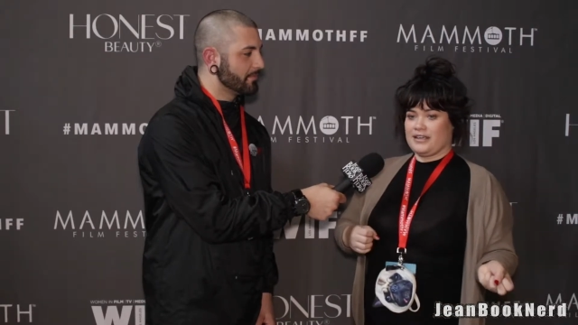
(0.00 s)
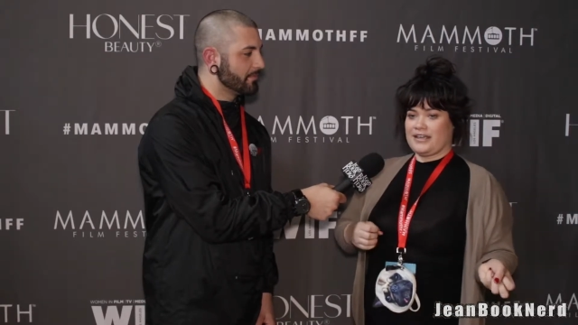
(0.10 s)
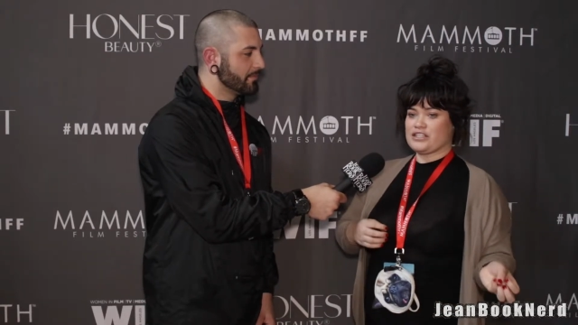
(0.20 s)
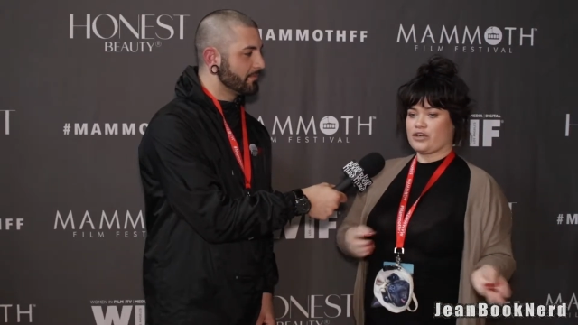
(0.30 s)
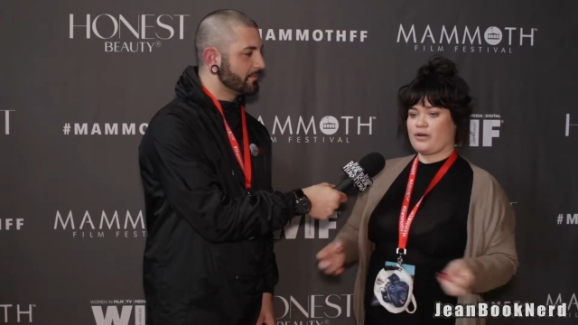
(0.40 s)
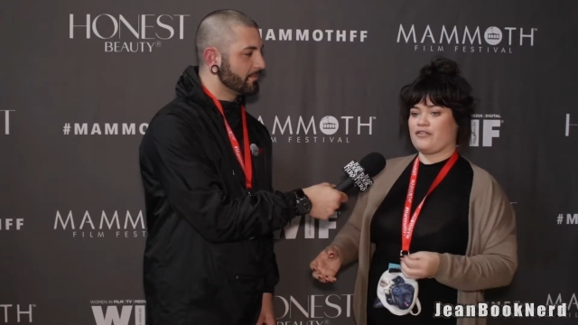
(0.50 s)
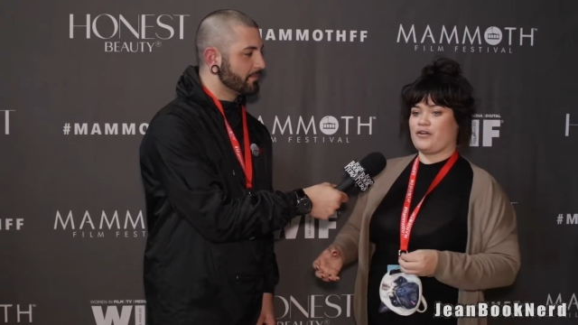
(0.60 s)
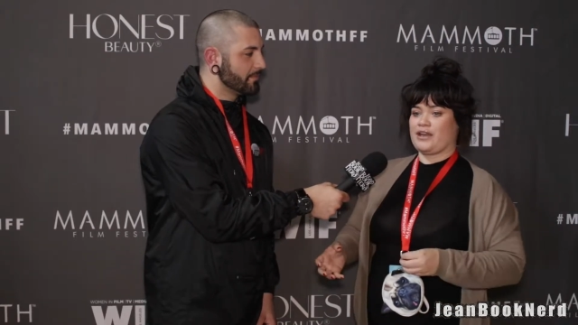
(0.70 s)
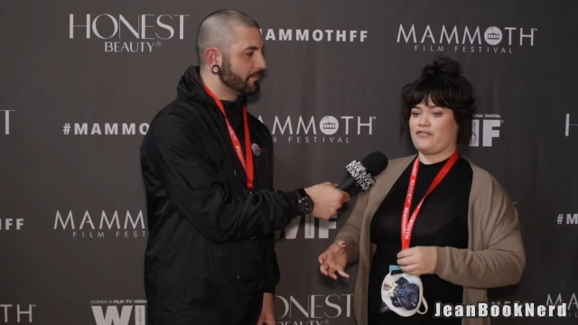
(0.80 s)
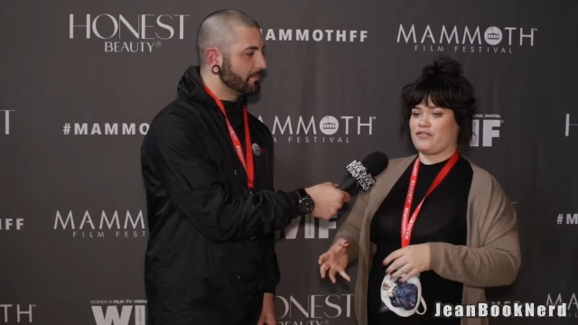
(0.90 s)
Speaker 1: It's a great
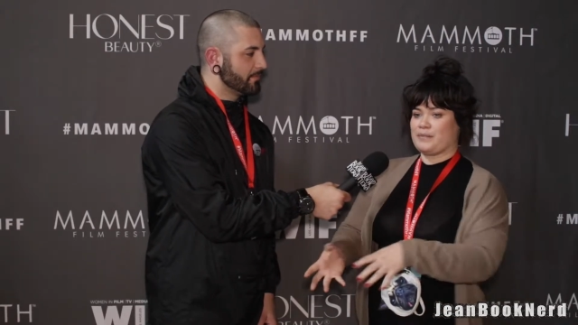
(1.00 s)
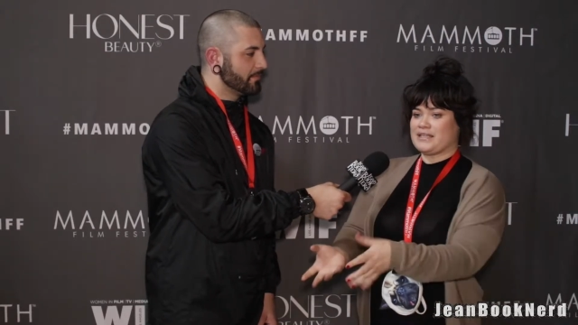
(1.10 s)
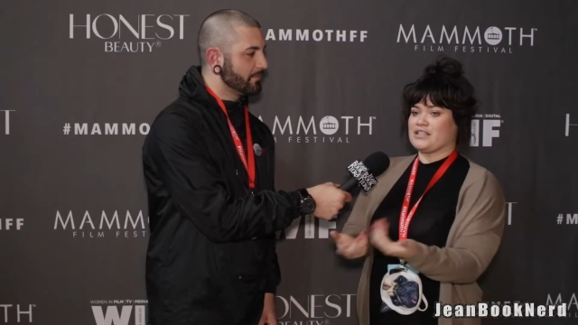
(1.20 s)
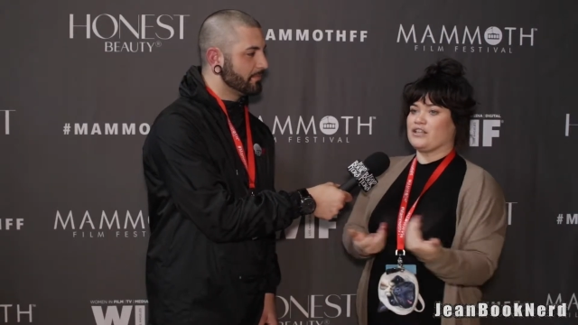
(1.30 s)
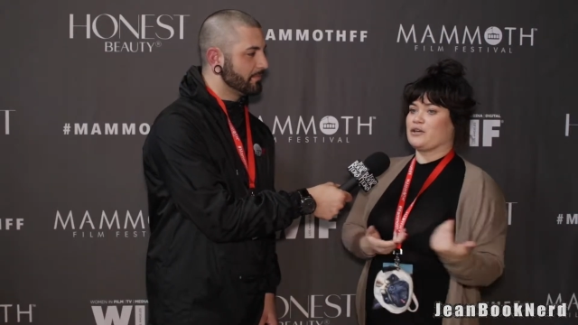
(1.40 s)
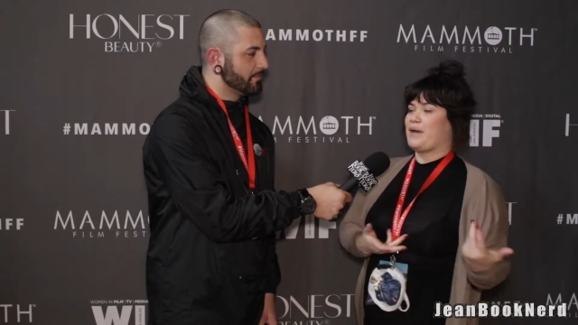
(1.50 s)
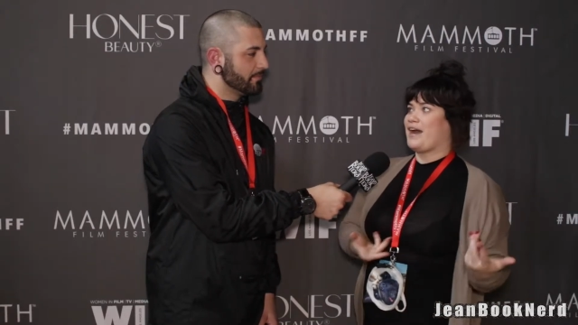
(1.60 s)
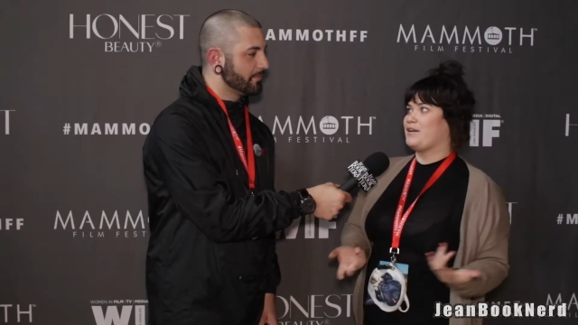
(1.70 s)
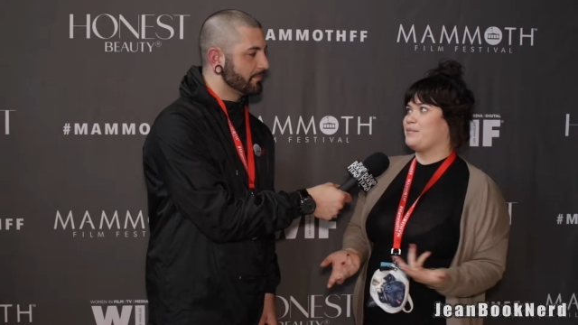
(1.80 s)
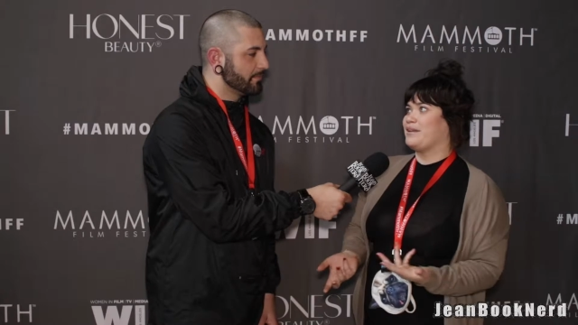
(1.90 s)
way for me to look
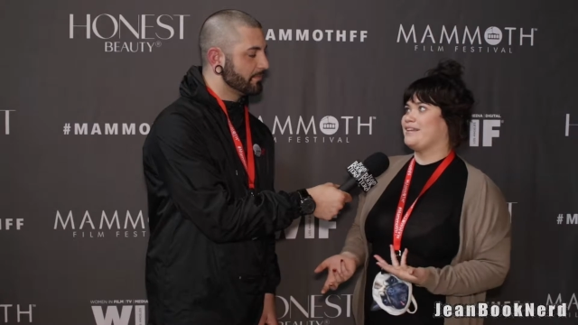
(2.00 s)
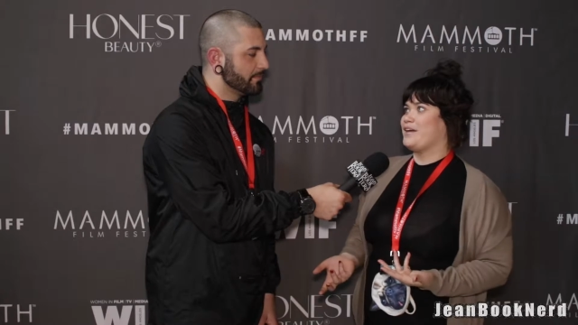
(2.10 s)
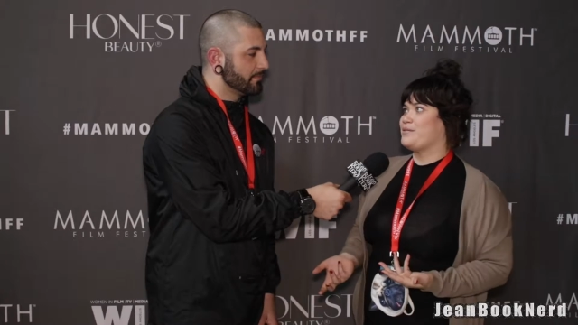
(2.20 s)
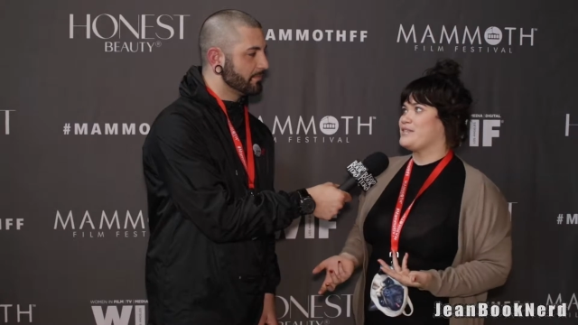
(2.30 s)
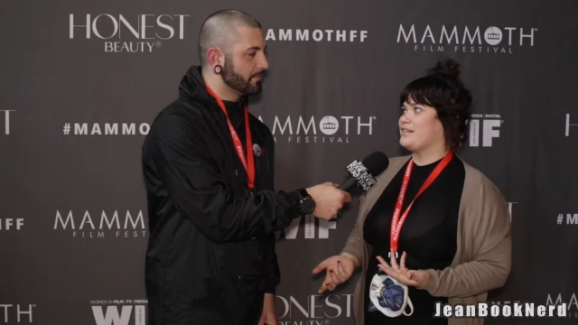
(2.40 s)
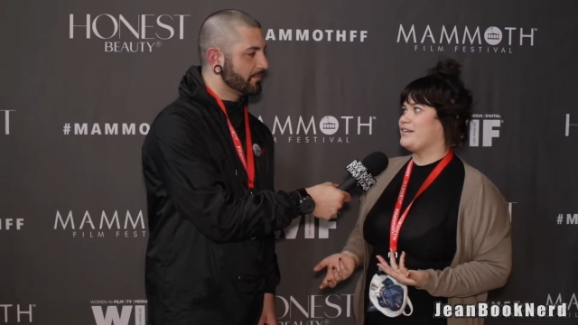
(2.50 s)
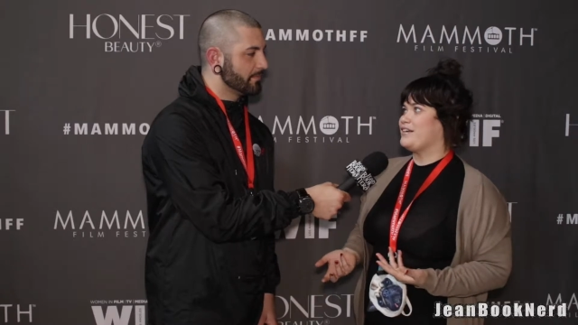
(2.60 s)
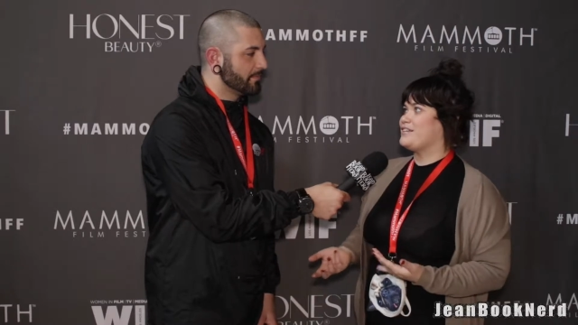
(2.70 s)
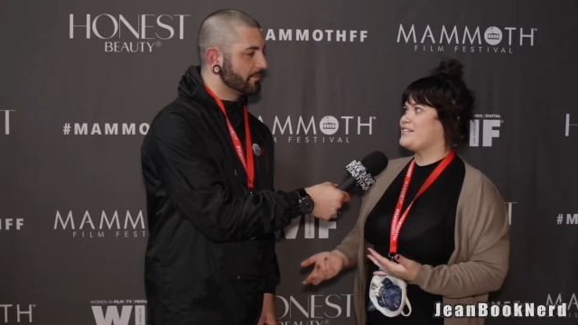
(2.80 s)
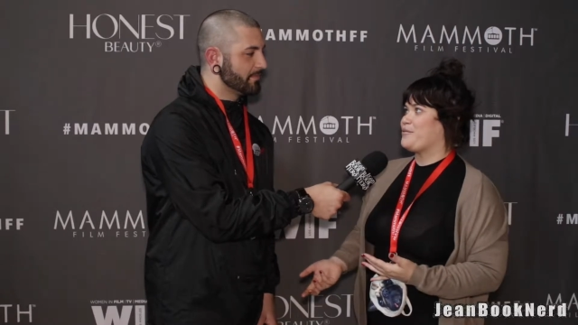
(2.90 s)
back and be like, that was
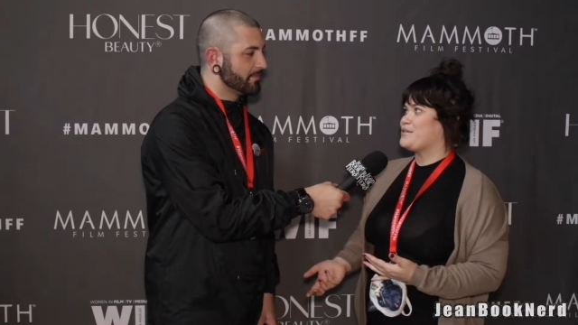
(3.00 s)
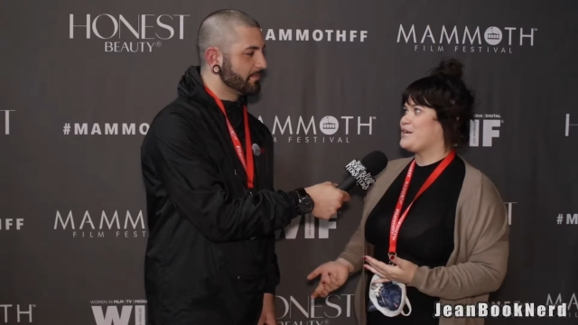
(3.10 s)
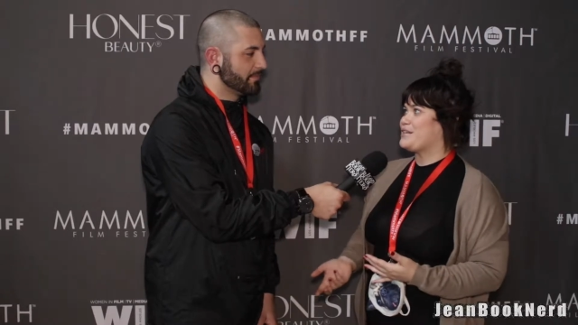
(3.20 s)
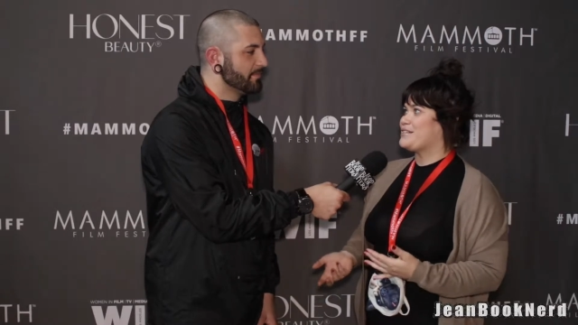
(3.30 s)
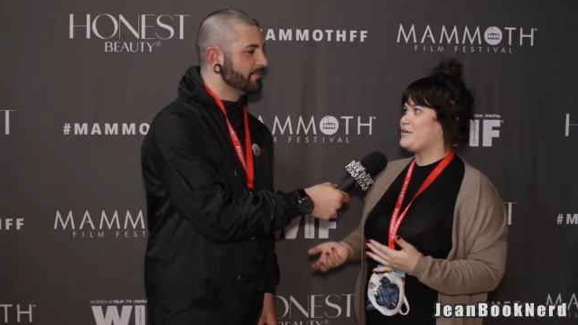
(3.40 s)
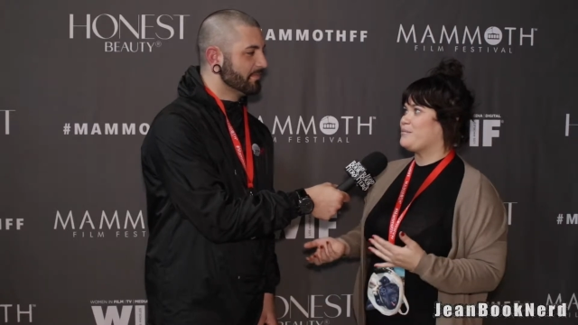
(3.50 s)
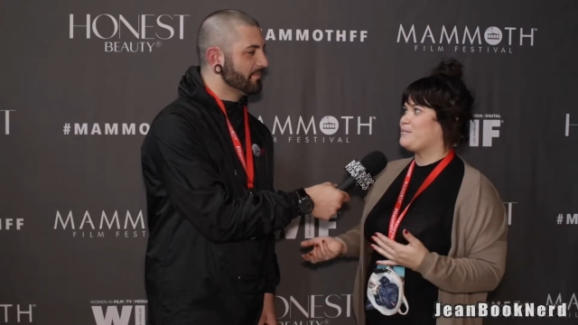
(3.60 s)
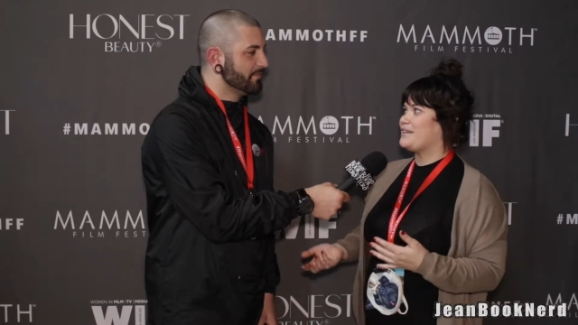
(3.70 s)
hilarious, that was awesome.